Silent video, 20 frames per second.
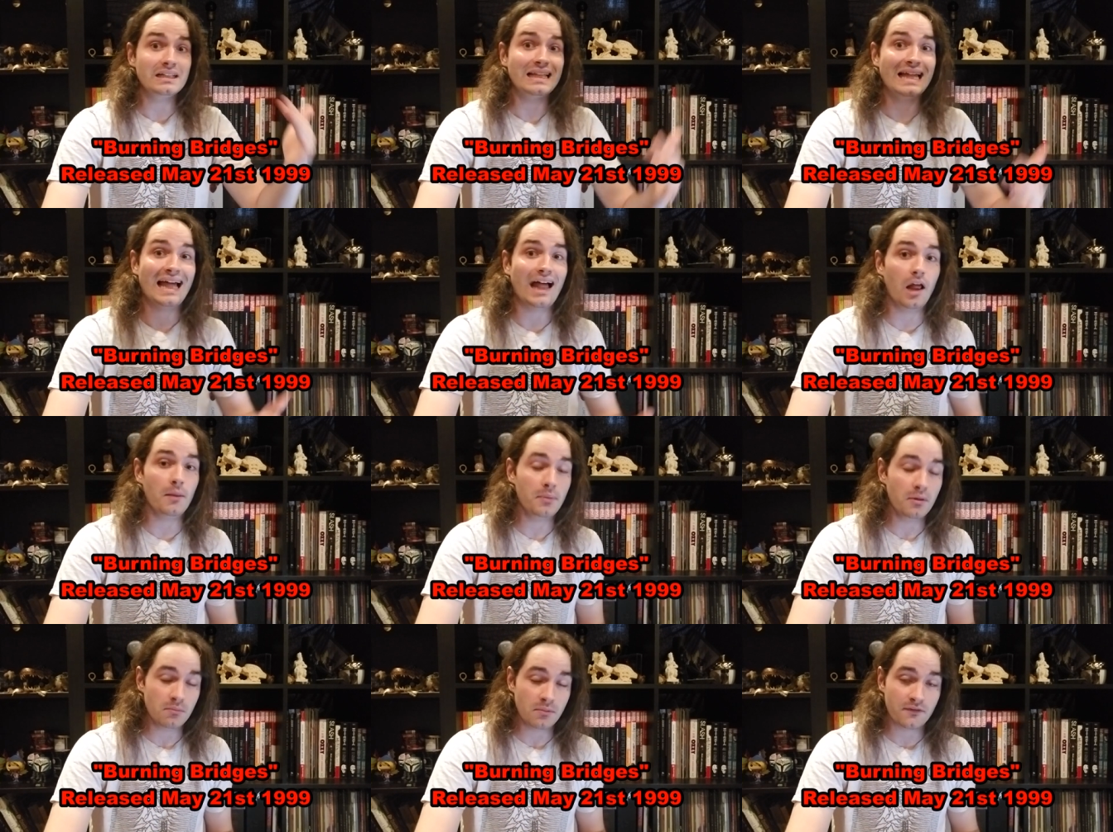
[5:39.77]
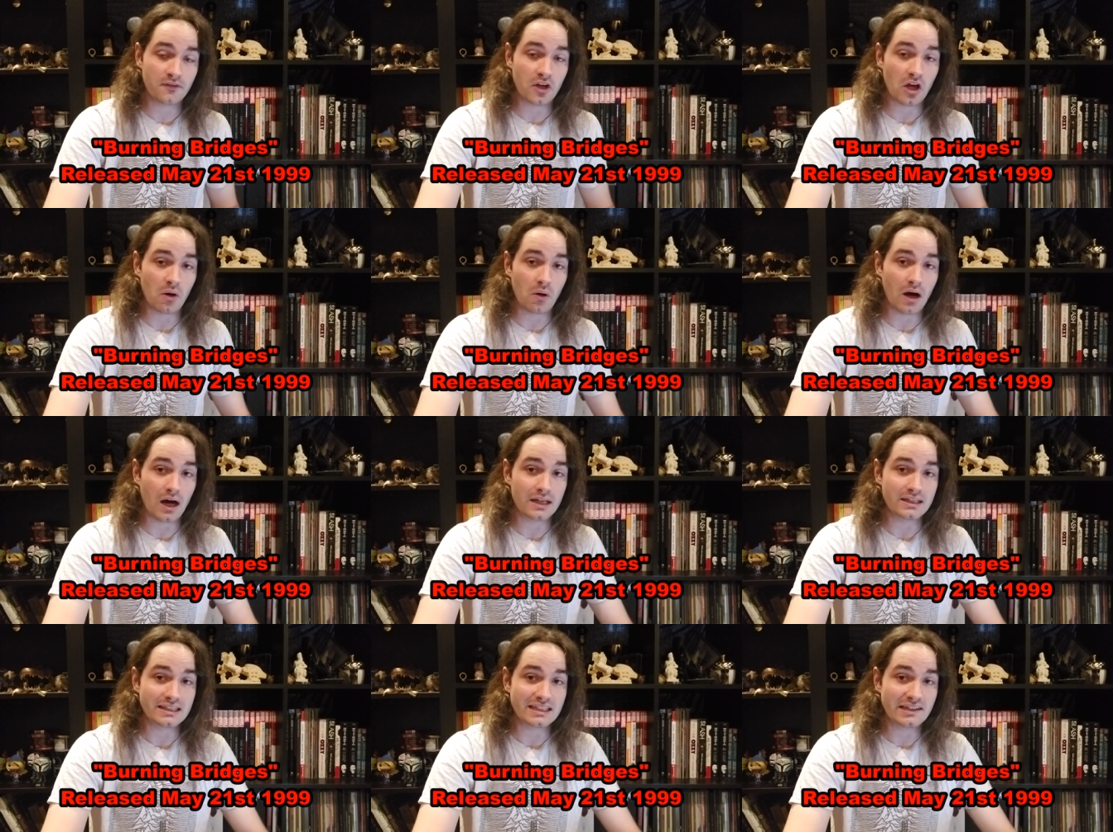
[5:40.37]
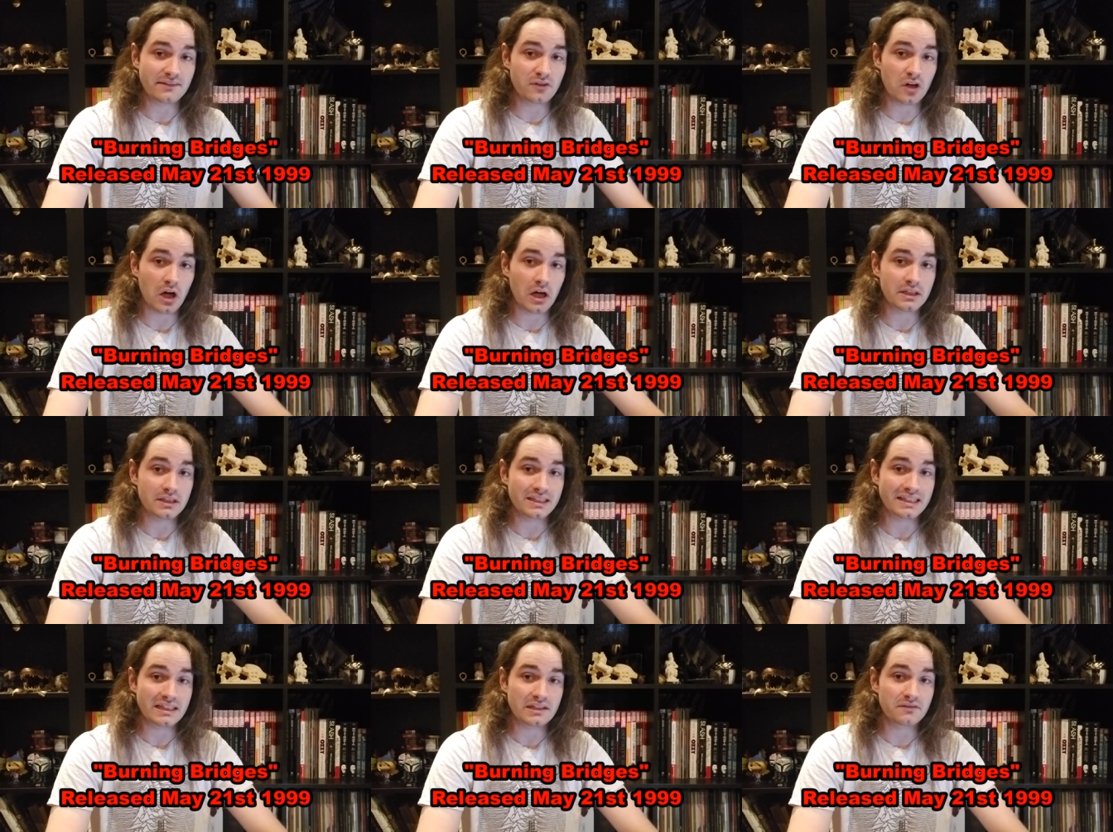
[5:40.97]
album with Johan Liiva
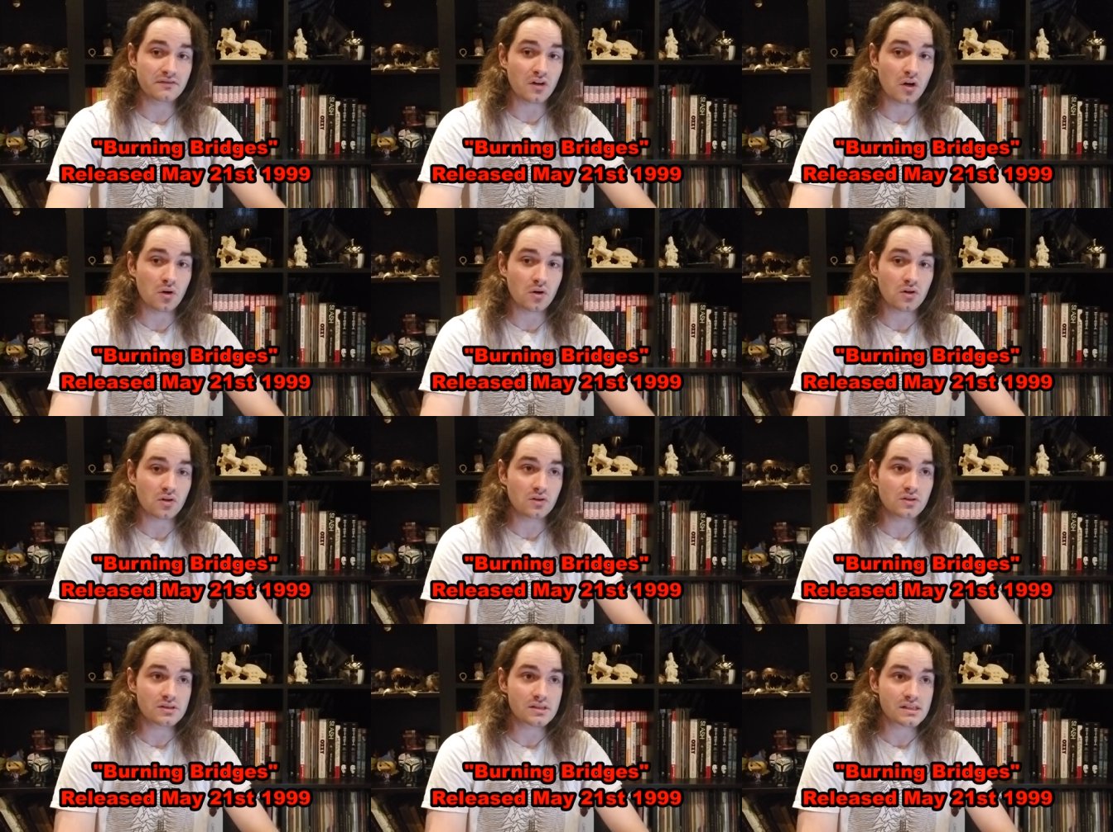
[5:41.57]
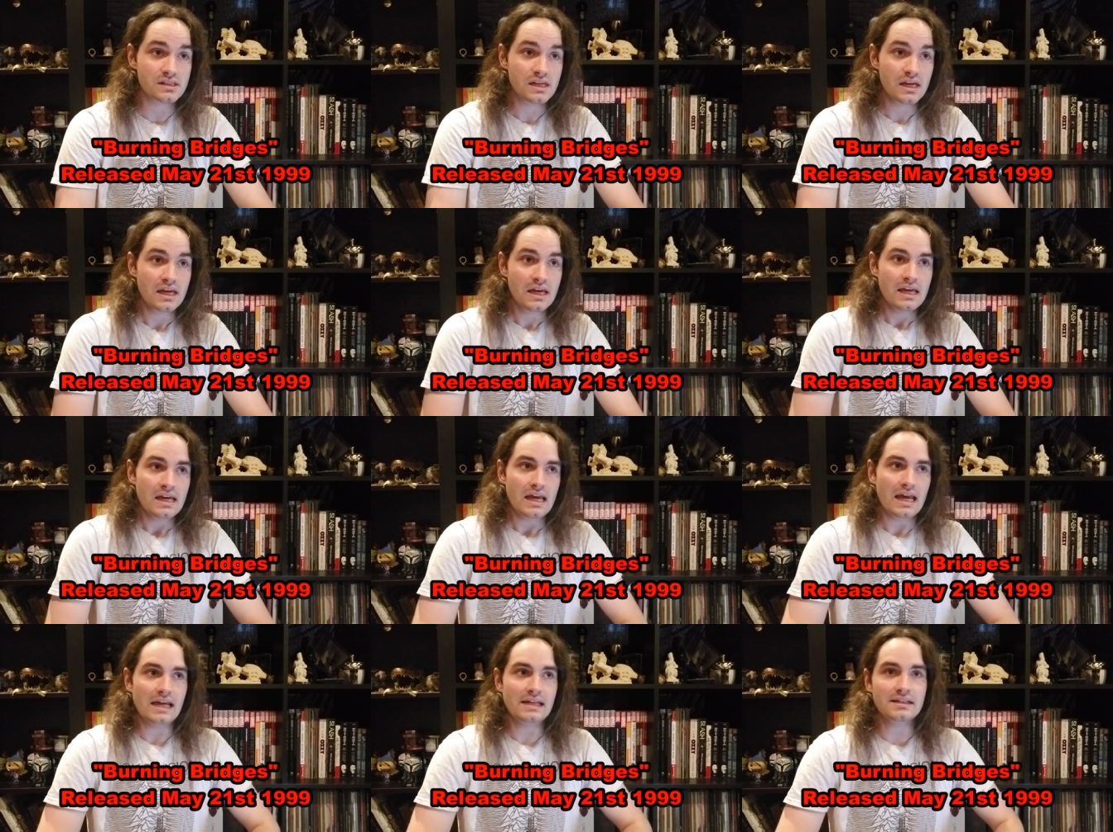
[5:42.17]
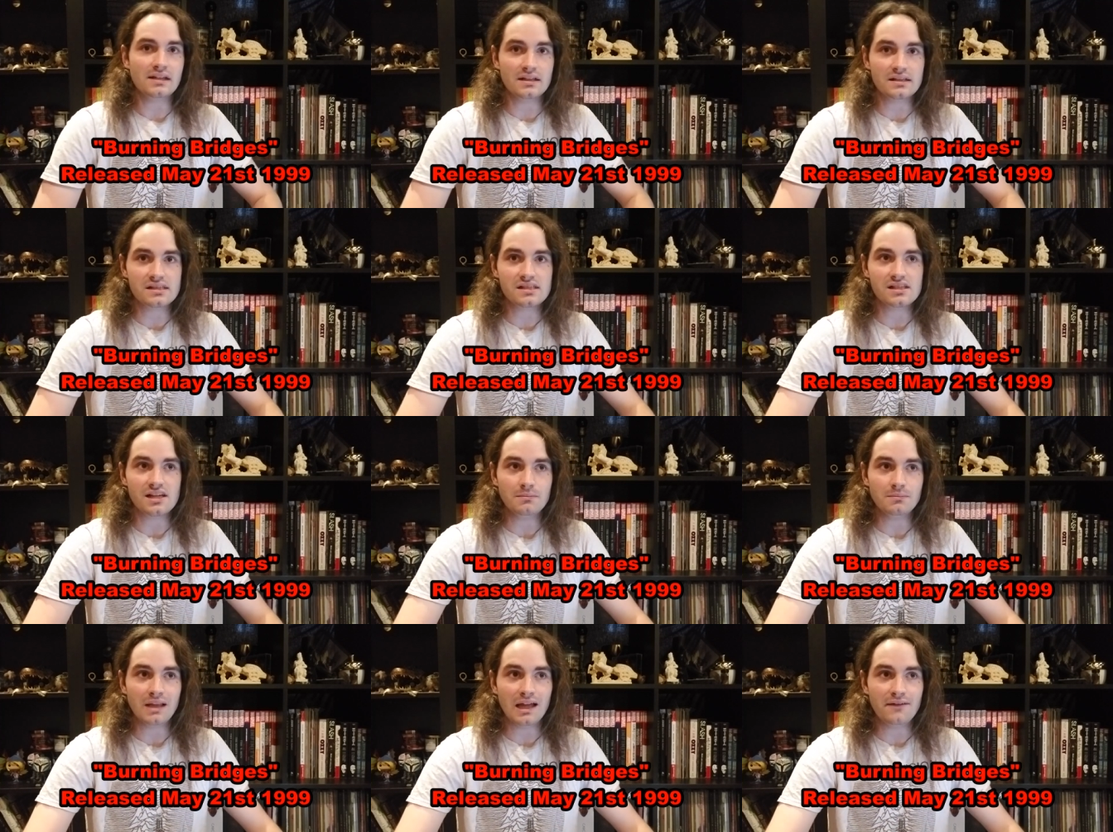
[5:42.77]
on lead vocals, and on
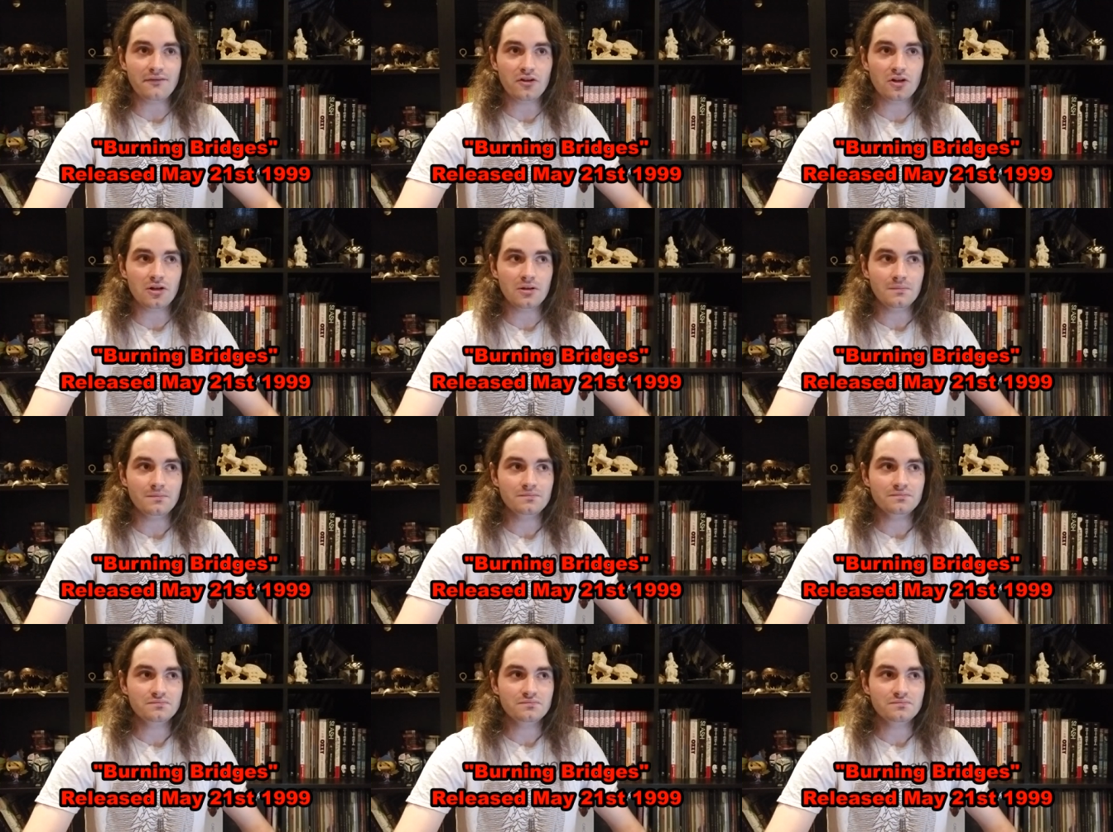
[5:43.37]
some level,